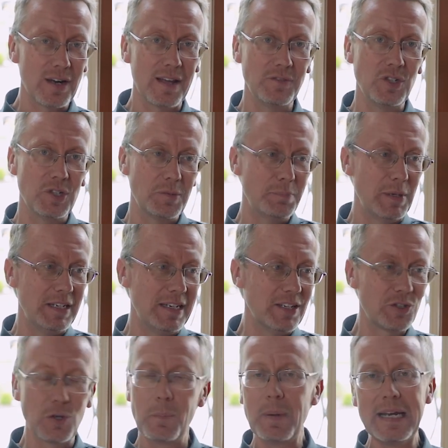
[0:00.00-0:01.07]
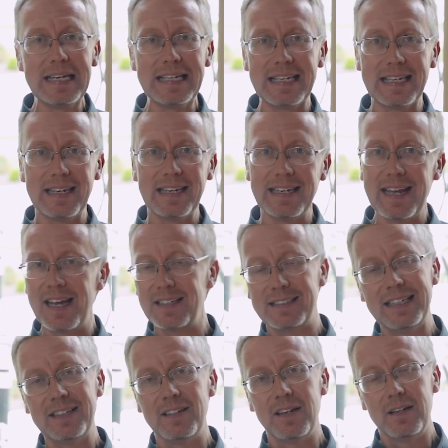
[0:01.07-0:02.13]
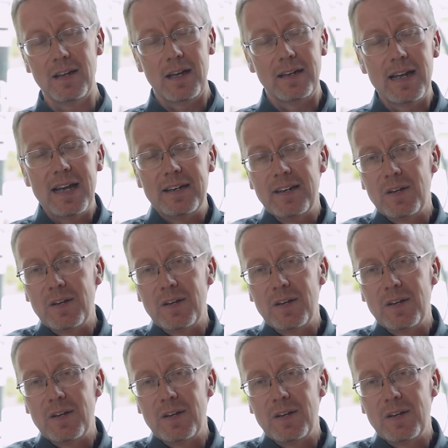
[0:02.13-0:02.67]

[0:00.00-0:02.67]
I've just been disobedient and not